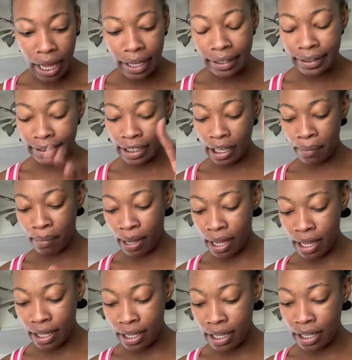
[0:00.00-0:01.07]
I did my
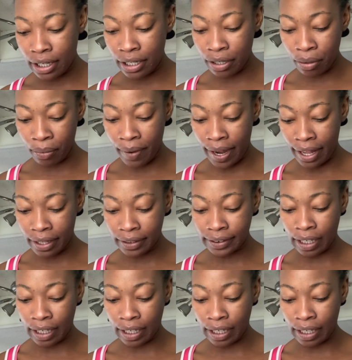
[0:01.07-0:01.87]
little rounds.